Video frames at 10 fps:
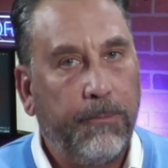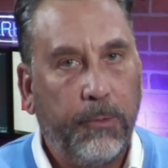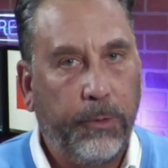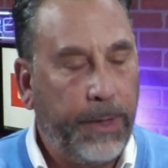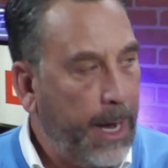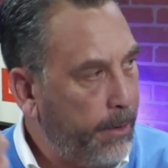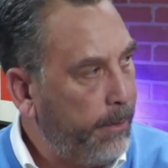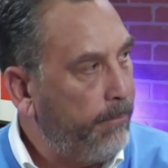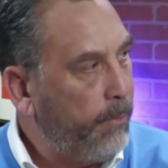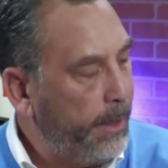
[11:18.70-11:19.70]
without
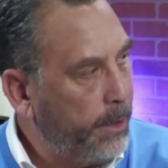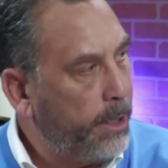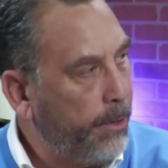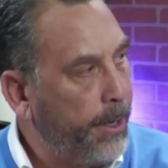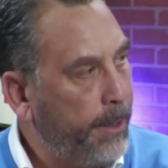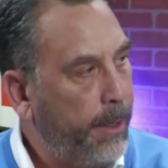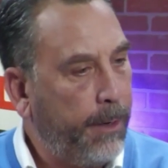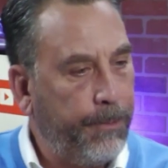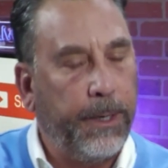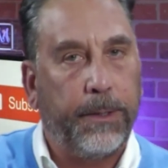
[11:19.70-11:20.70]
incurring a
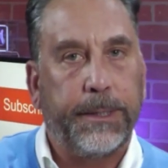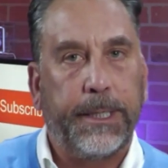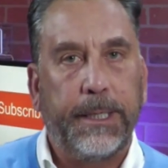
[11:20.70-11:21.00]
penalty.